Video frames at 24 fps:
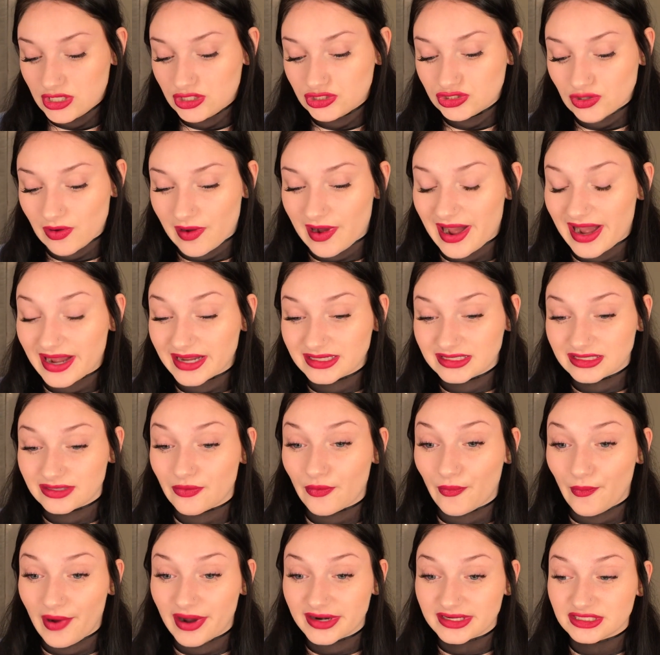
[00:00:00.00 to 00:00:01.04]
So I
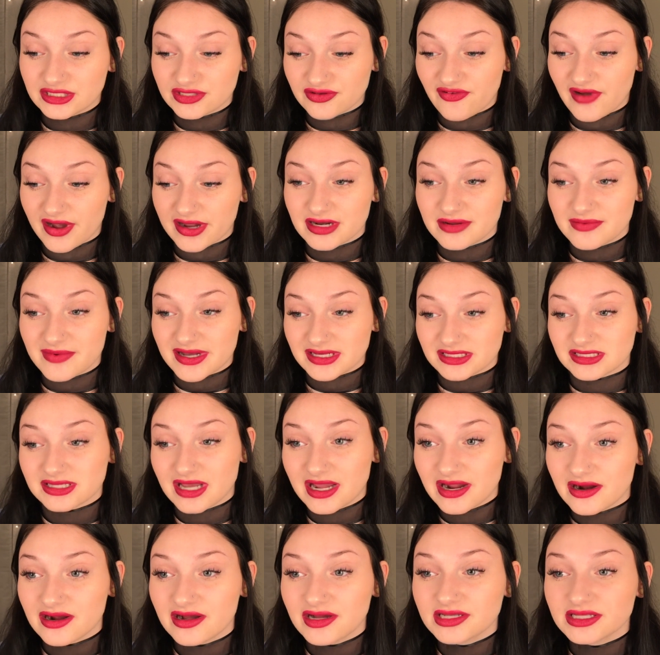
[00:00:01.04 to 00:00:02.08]
wanted to find a
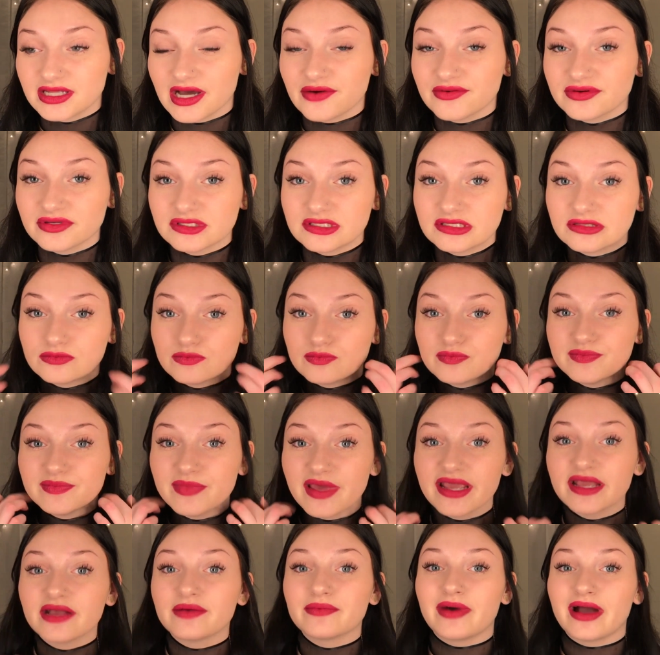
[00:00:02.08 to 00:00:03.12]
mascara that would
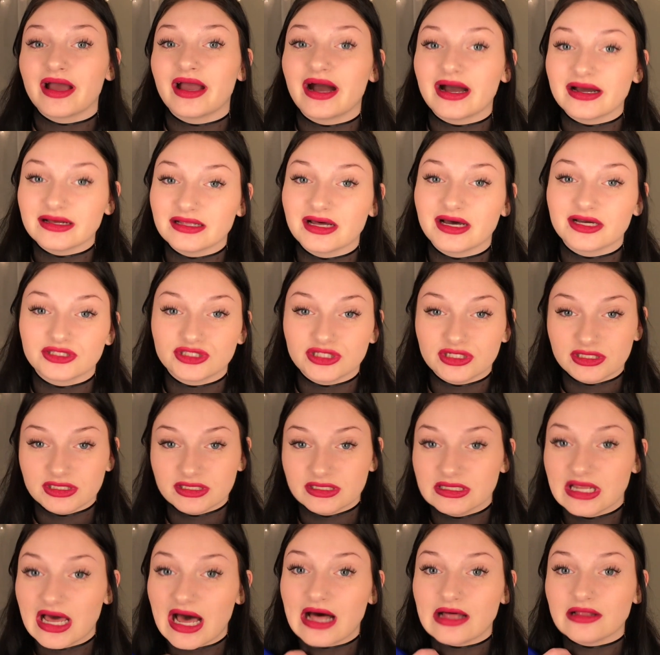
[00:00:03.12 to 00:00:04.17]
make my eyelashes
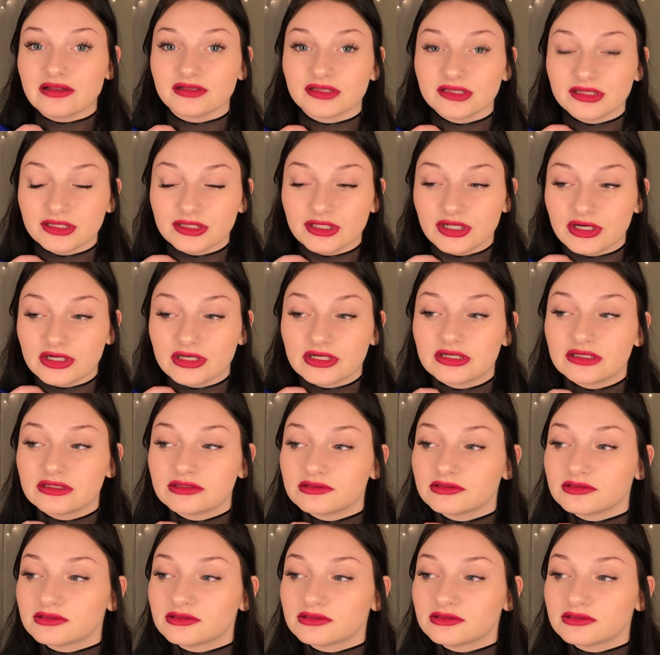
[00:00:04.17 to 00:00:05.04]
not look